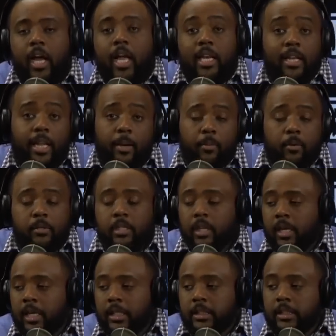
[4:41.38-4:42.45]
Labor.
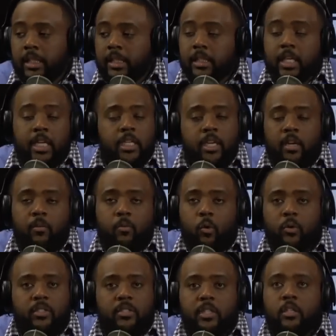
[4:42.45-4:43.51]
And of
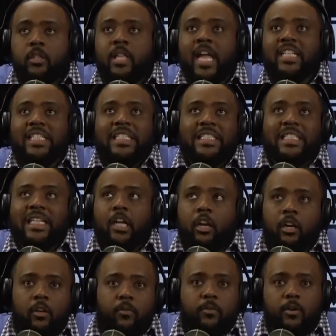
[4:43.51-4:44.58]
course, that is the
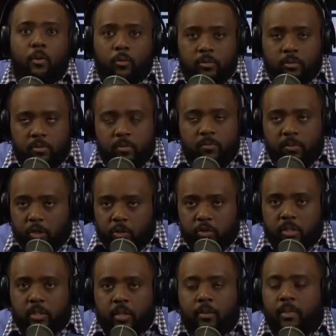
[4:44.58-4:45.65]
Cliff Notes
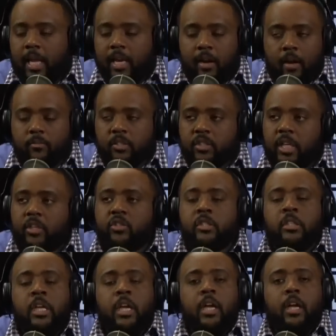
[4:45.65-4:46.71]
version of that
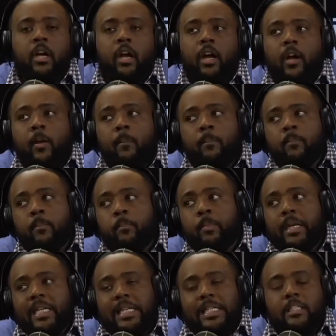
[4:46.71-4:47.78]
conversation,
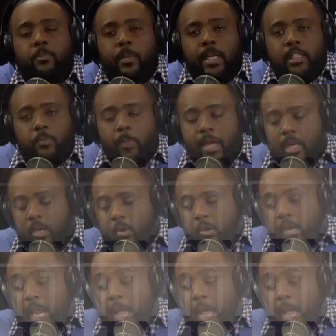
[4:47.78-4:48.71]
but it needs to be expanded on a